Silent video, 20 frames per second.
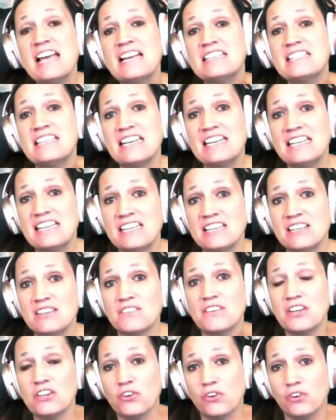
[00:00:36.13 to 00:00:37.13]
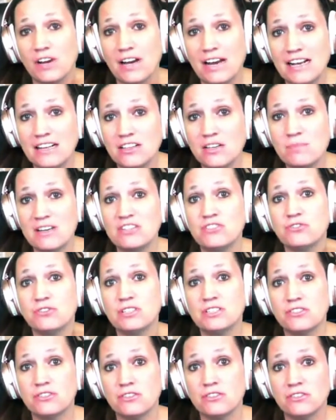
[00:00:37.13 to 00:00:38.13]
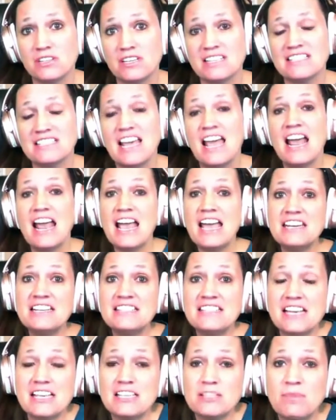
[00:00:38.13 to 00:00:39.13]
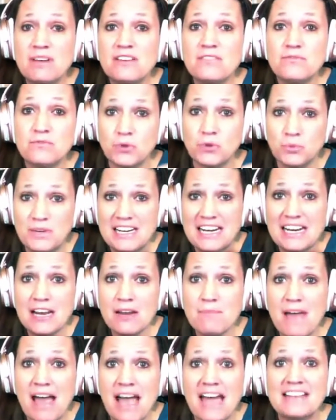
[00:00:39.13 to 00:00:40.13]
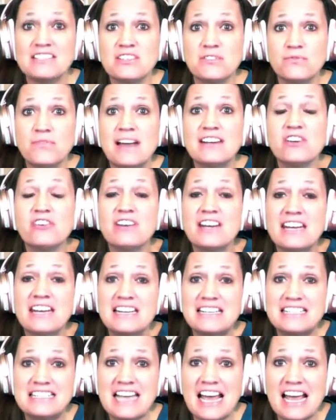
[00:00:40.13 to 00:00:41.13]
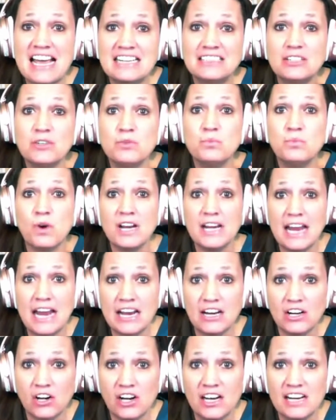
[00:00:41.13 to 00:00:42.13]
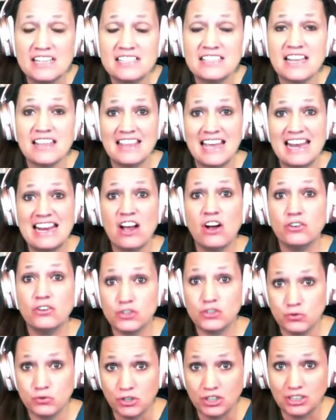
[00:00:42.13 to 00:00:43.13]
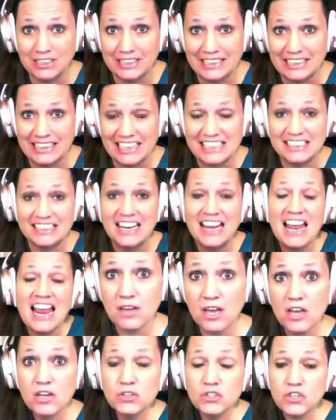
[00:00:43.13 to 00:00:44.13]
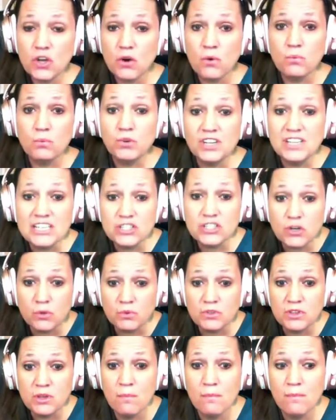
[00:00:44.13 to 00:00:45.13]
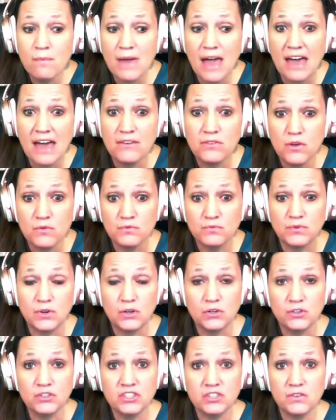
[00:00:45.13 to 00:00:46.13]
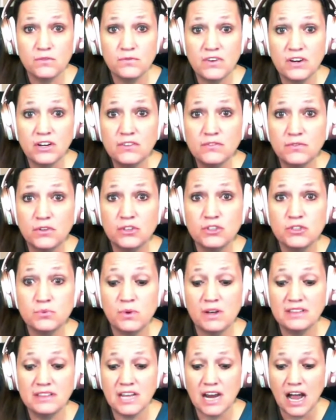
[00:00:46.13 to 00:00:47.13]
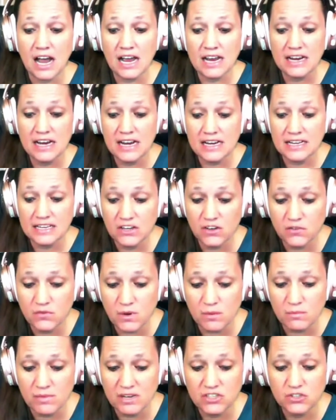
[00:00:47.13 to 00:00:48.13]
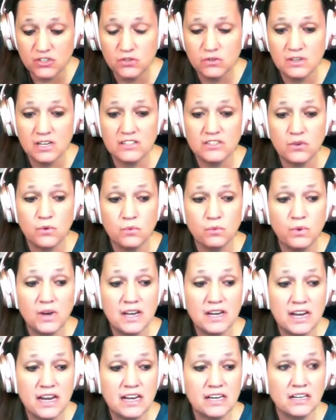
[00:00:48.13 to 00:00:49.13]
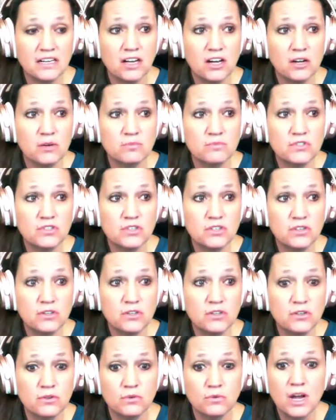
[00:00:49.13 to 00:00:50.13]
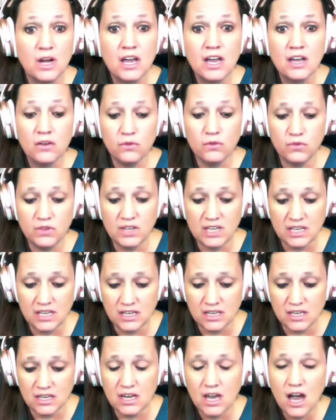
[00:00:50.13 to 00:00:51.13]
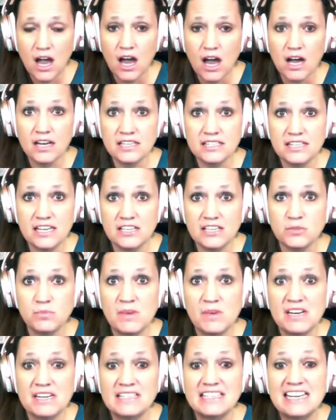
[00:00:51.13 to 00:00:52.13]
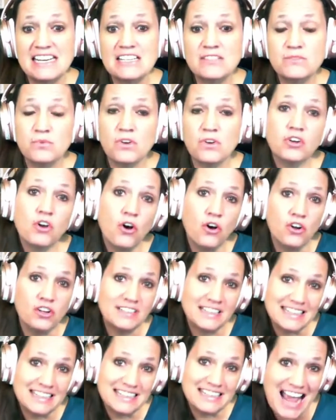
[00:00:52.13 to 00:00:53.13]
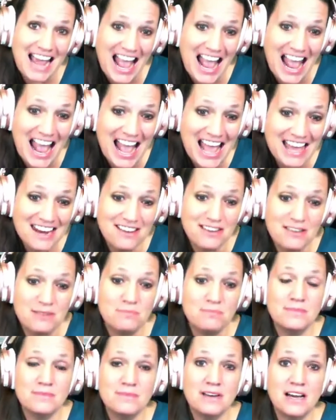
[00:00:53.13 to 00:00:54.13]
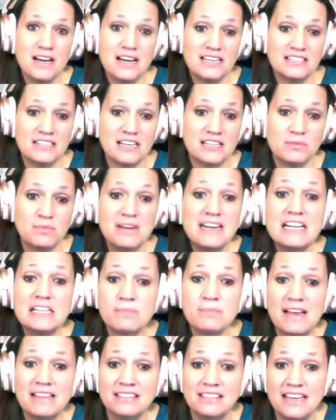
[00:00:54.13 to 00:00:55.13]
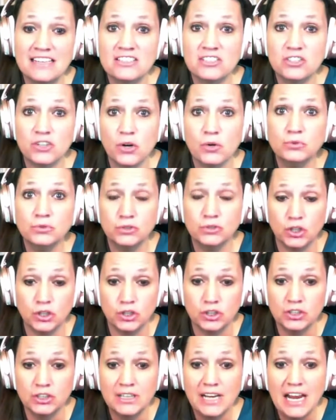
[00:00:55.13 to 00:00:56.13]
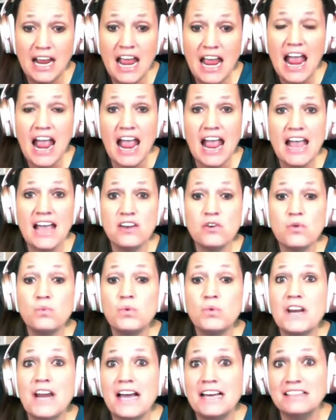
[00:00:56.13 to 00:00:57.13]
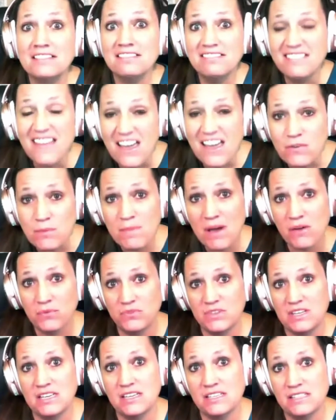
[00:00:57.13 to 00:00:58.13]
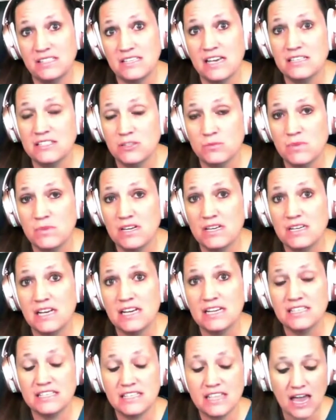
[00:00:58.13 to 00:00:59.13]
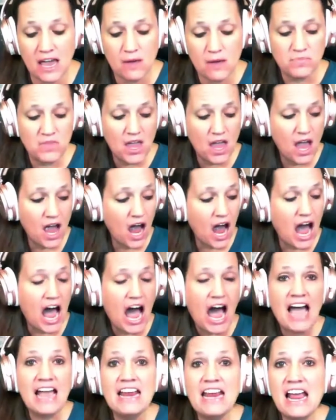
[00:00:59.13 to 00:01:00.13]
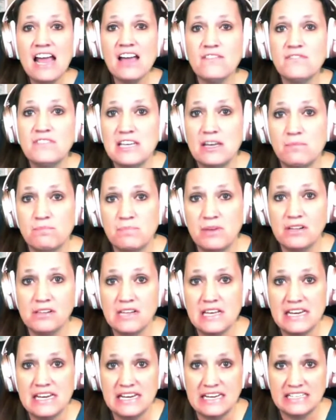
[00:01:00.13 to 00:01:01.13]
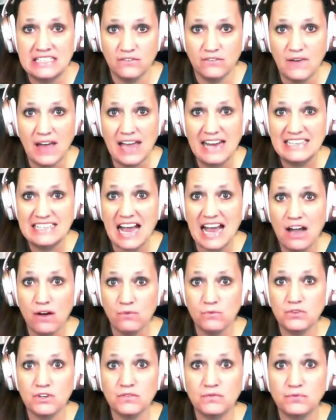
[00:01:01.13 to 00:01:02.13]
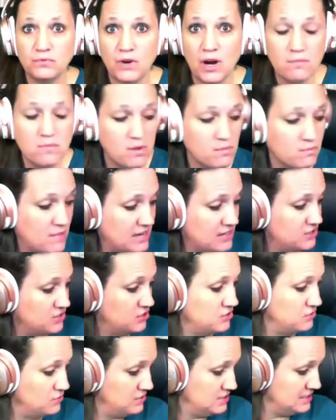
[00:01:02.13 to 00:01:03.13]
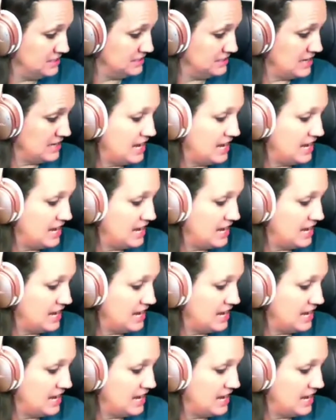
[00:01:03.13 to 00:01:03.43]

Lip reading: to give your elementary students an assessment for reading and math to find out exactly what areas they are struggling in. So we're going to start with the math first. The very first one that I give my students when it comes to the assessments is called the Atom assessment. It's by Let's Go Learn. And what I love about the assessment is that I have the ability to find out from my students